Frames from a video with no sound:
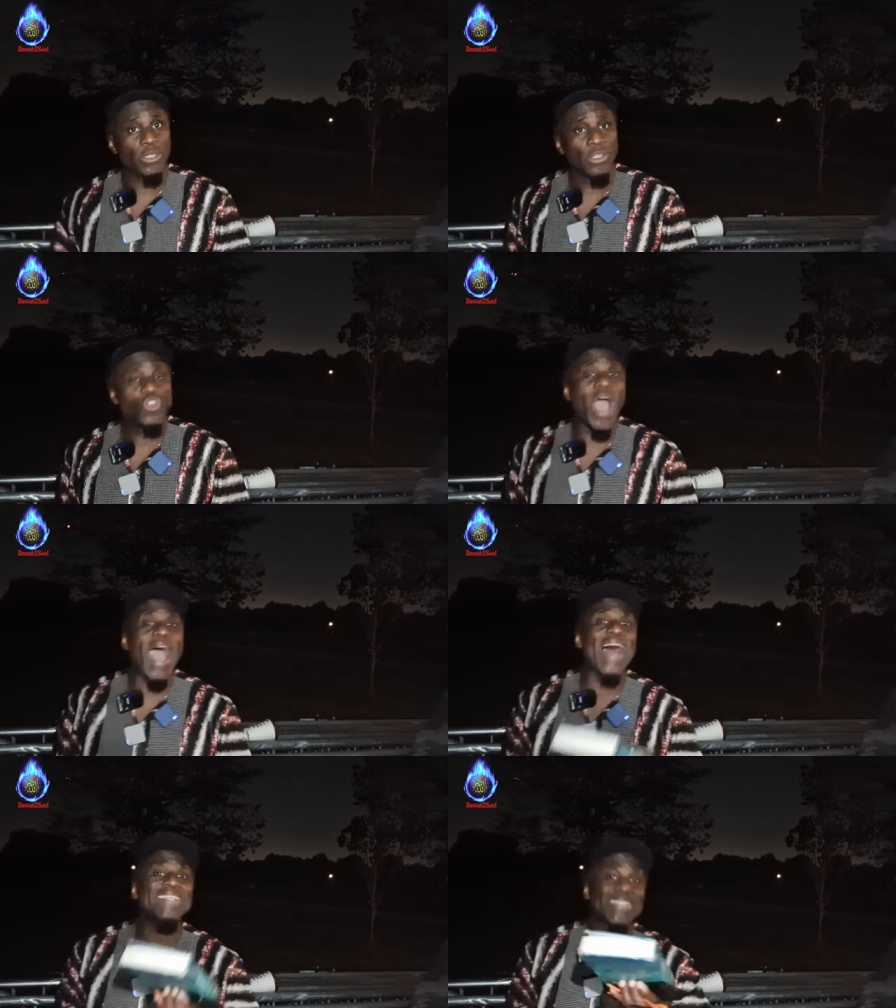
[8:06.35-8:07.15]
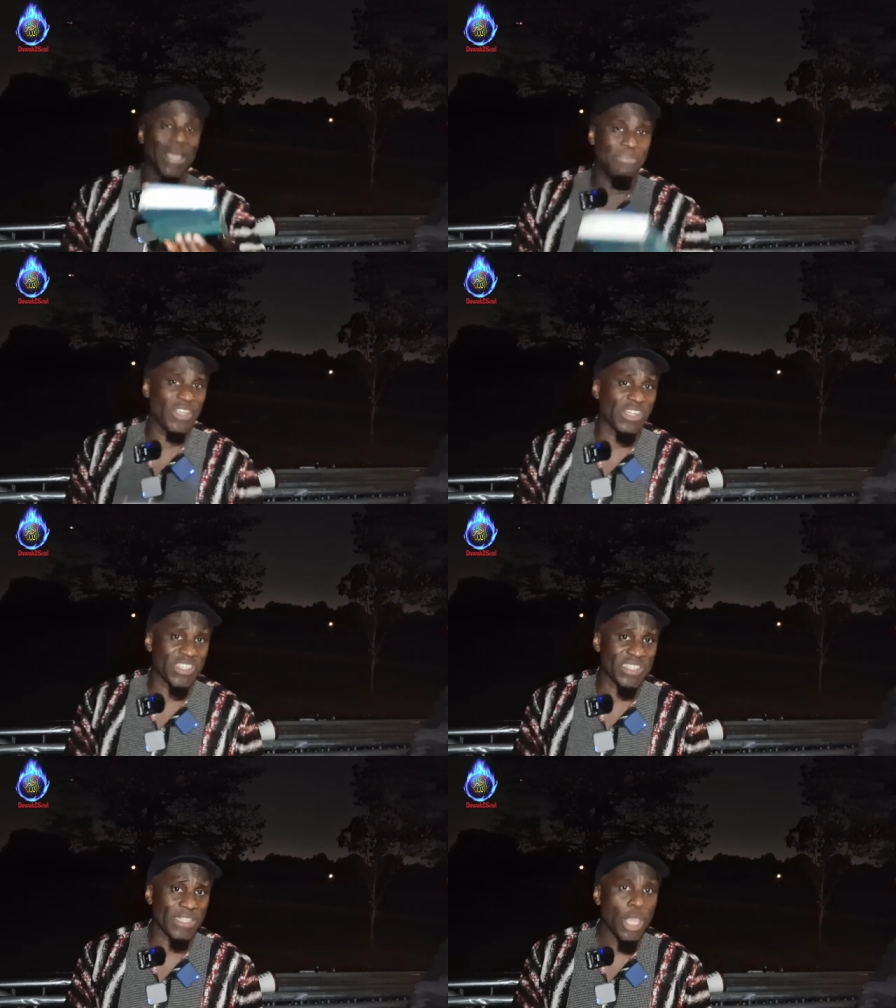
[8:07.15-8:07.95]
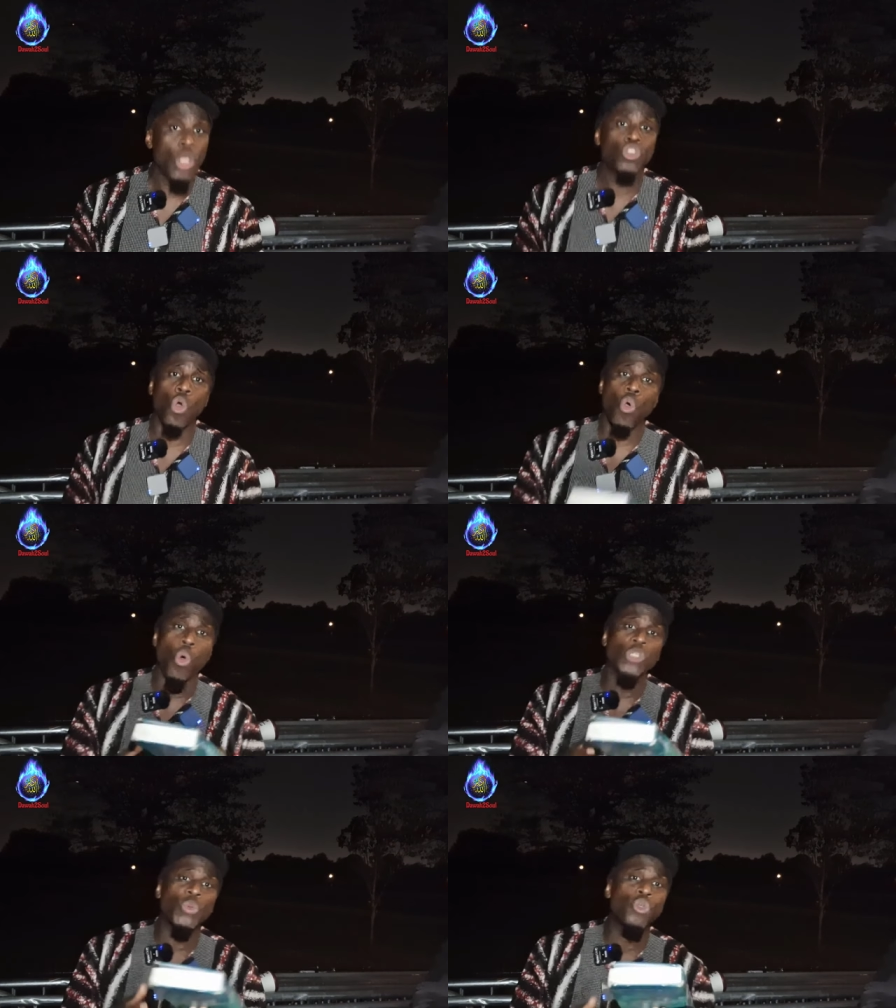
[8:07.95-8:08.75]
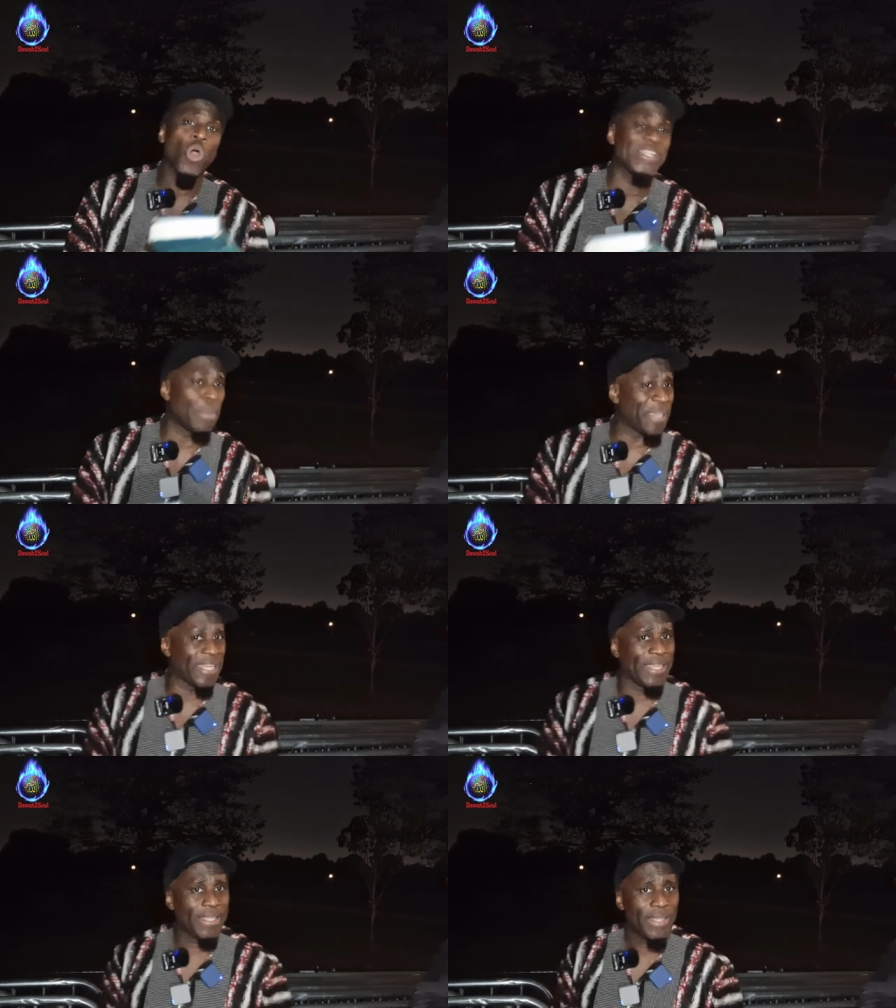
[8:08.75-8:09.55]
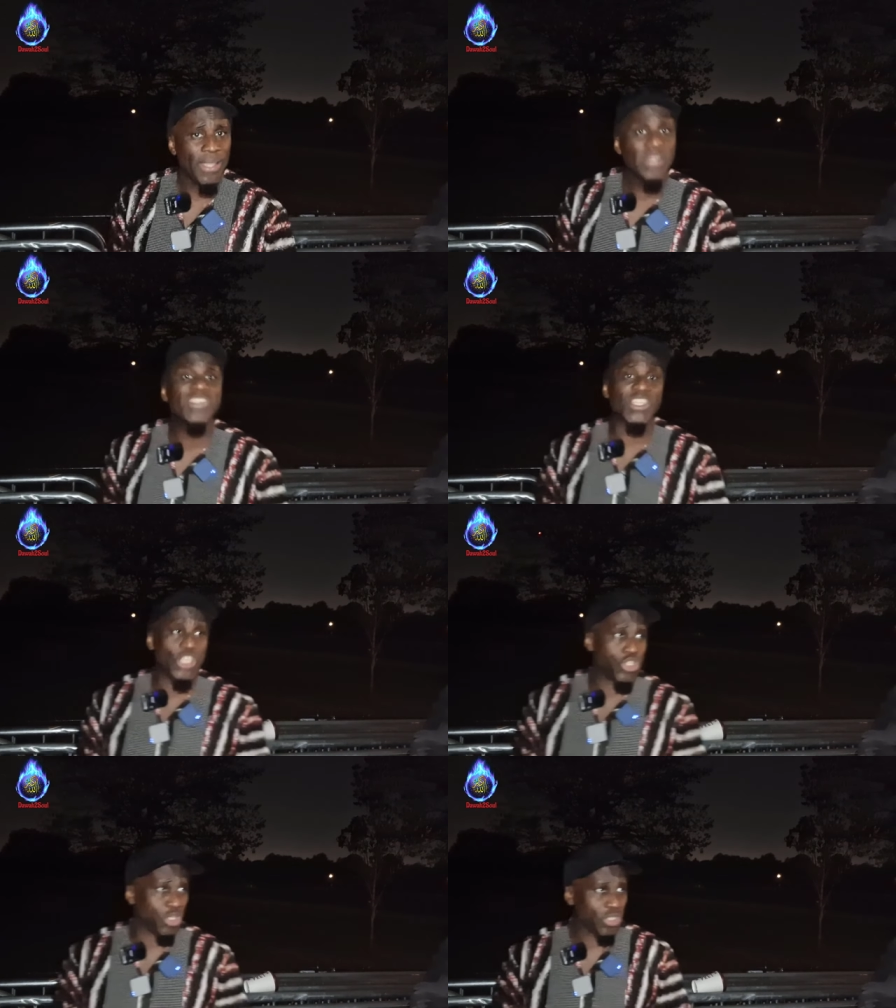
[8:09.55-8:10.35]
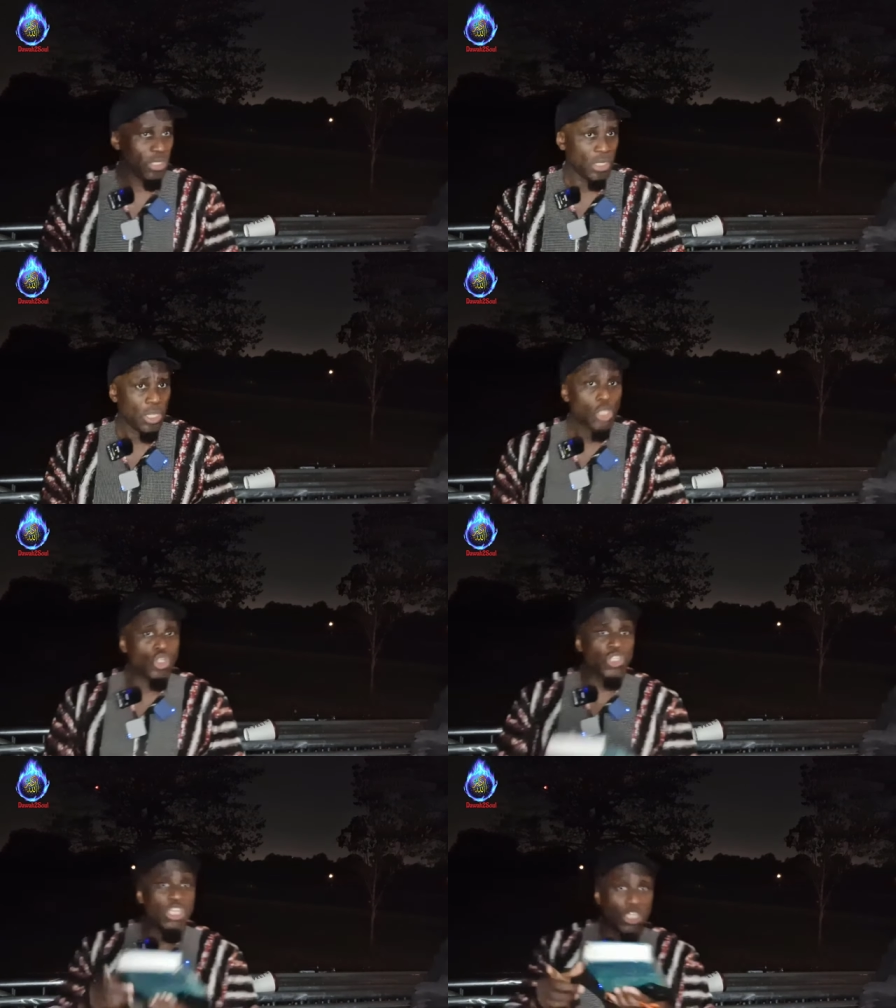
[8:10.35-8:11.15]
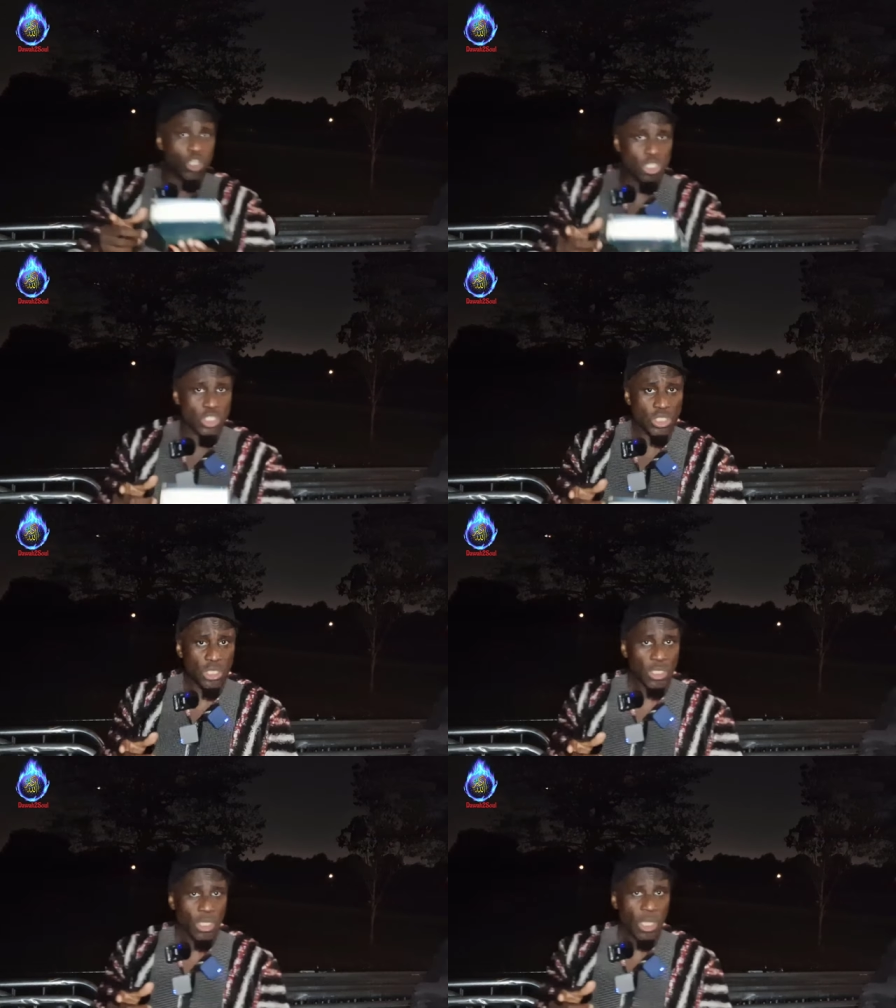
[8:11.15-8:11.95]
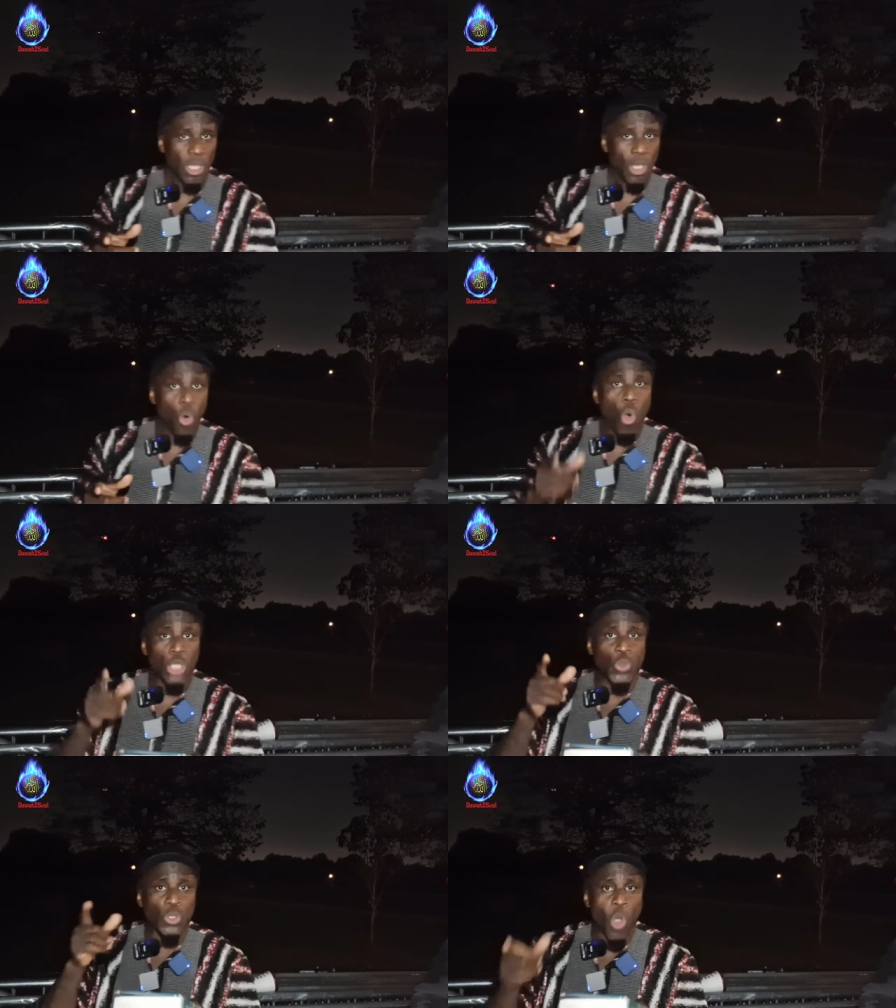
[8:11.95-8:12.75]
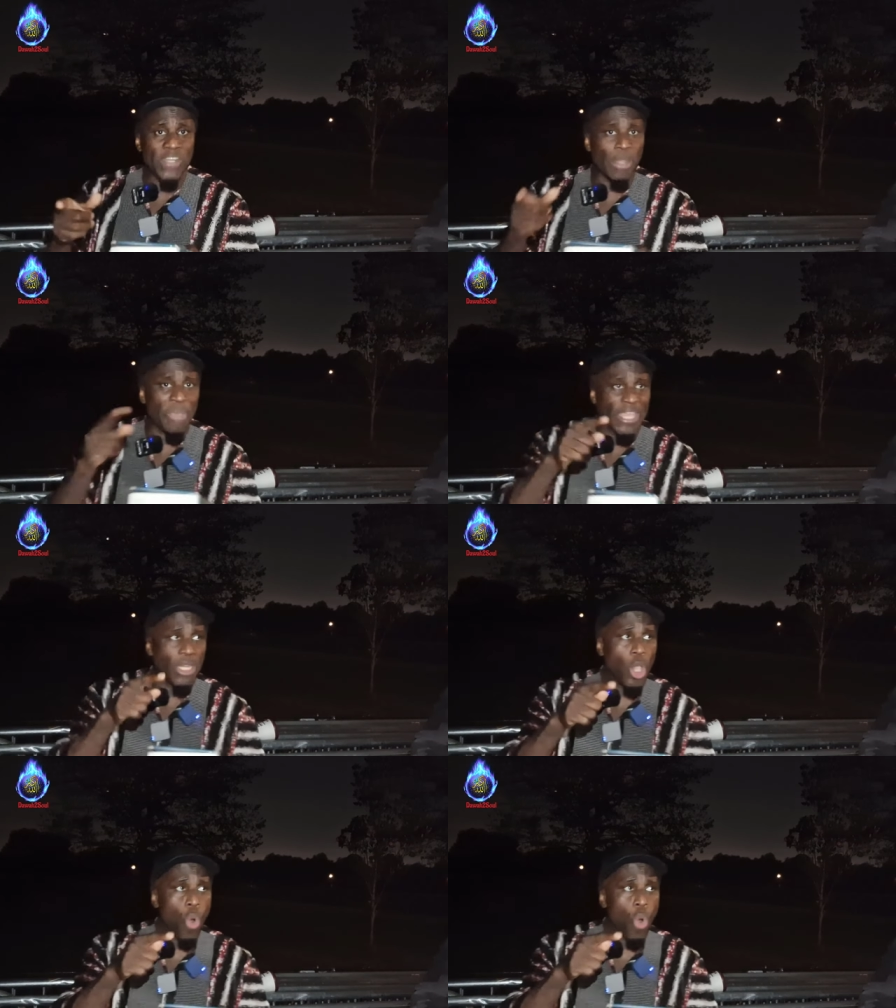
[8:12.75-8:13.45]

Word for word: So I asked them, the Christians, so who was with God in the beginning? They said Jesus. So Jesus, who was with God in the beginning?